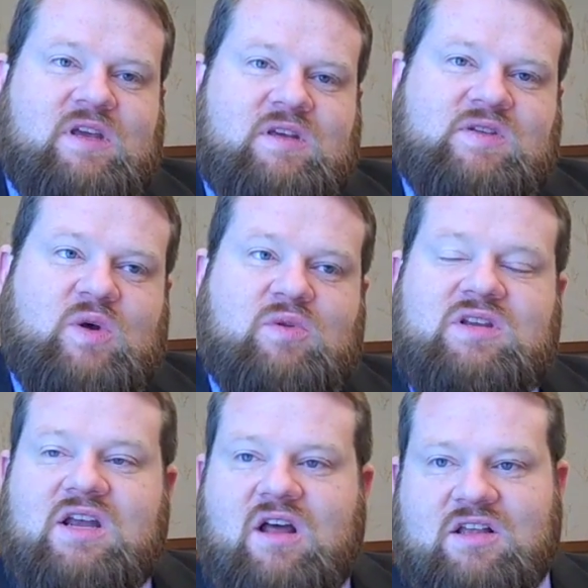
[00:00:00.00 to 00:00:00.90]
So the
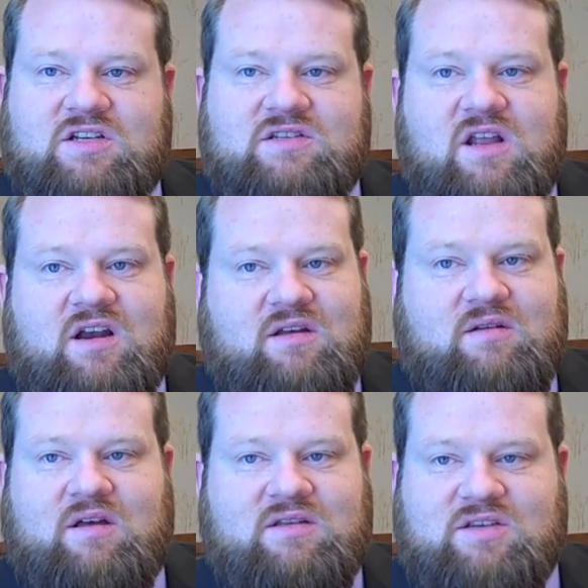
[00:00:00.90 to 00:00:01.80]
technology is not
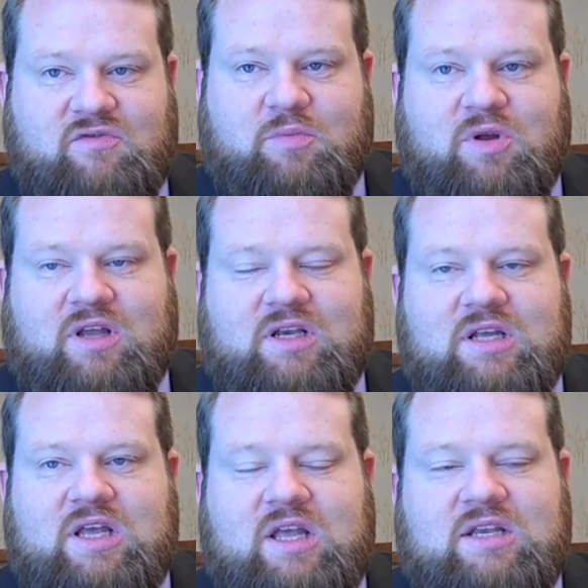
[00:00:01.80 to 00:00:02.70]
a silver bullet.
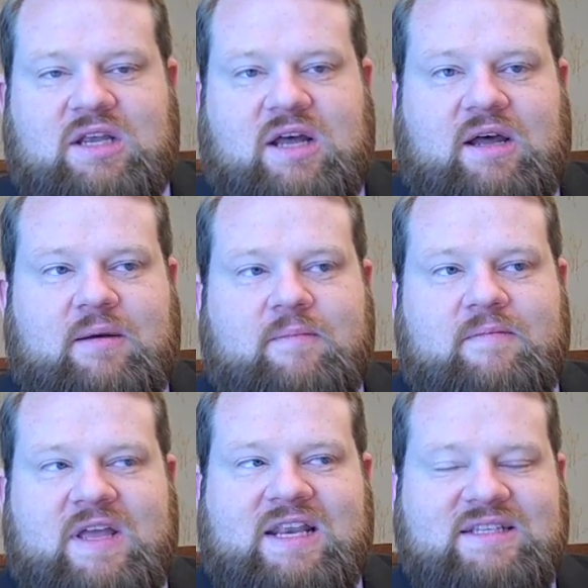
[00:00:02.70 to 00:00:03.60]

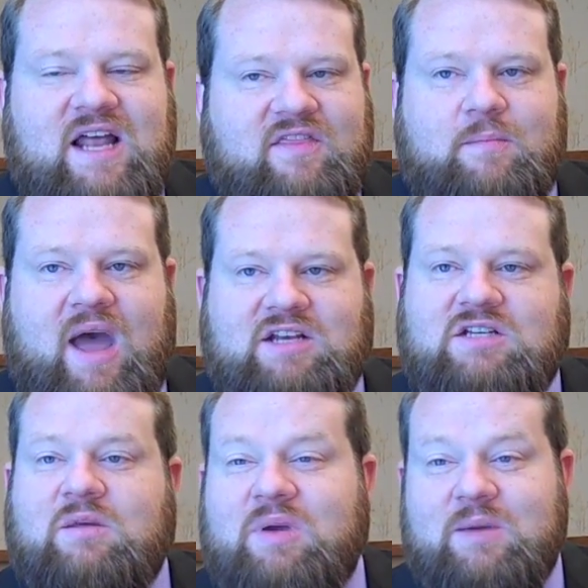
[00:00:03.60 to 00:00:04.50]
It is not the
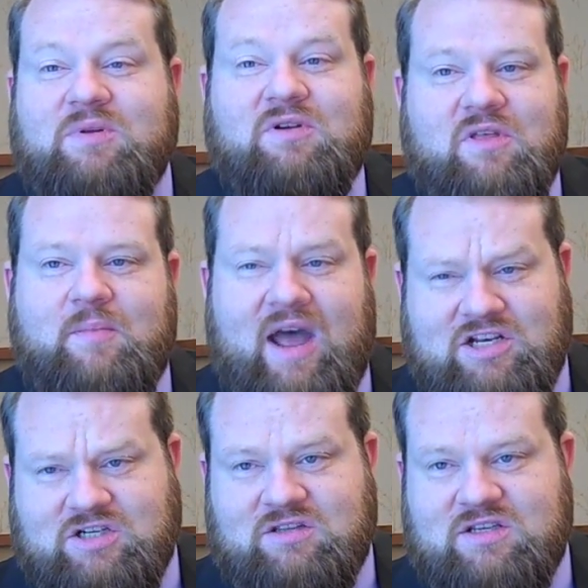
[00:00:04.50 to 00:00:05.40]
magic. The people are the
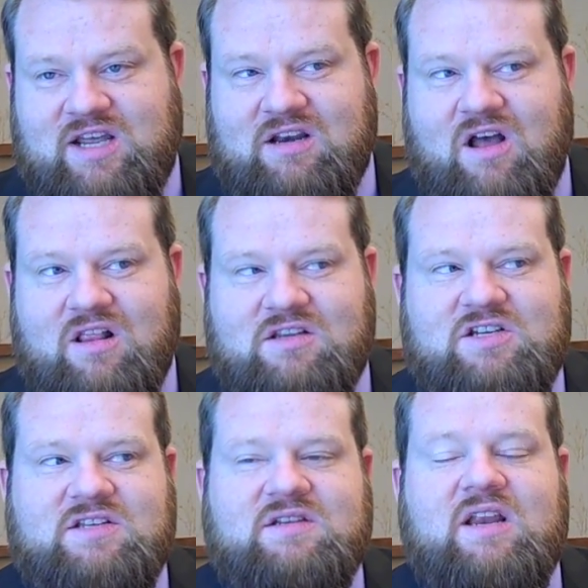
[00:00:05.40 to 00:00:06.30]
magic. The
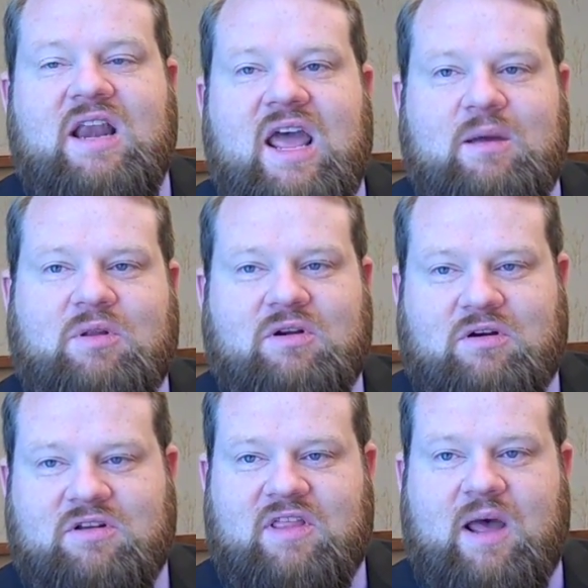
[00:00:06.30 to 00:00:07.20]
technology is an
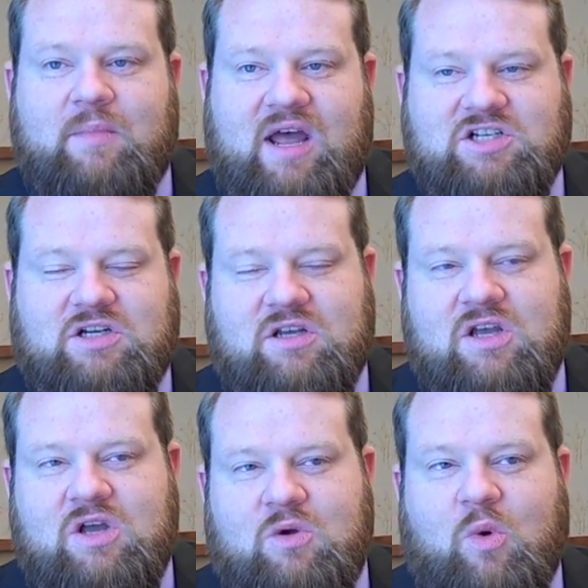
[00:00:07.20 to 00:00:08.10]
enabler to that magic.
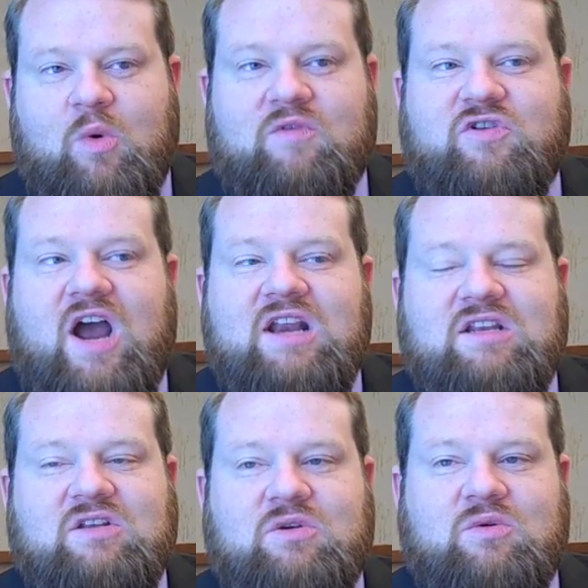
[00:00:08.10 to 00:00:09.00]
What we've tried to
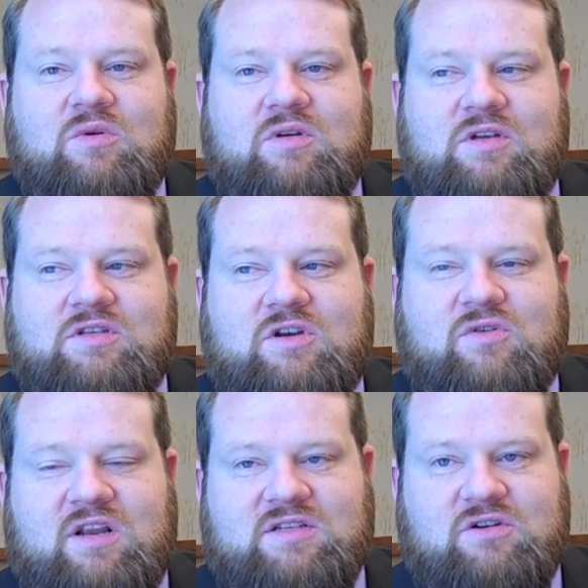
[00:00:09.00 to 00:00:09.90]
do is
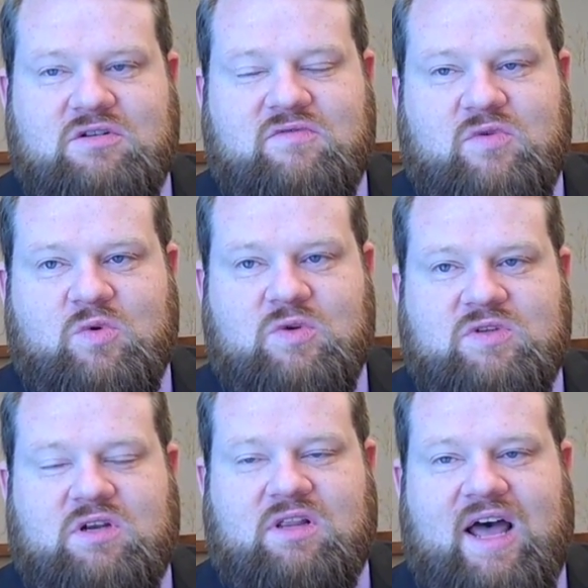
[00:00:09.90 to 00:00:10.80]
create a series of
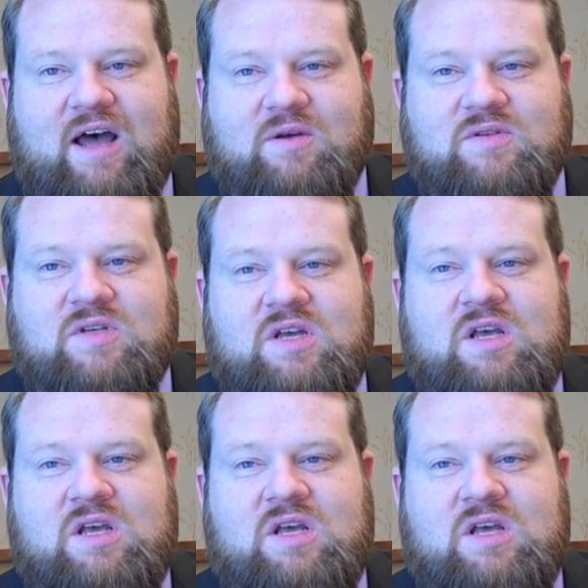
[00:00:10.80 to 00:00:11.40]
tools that allows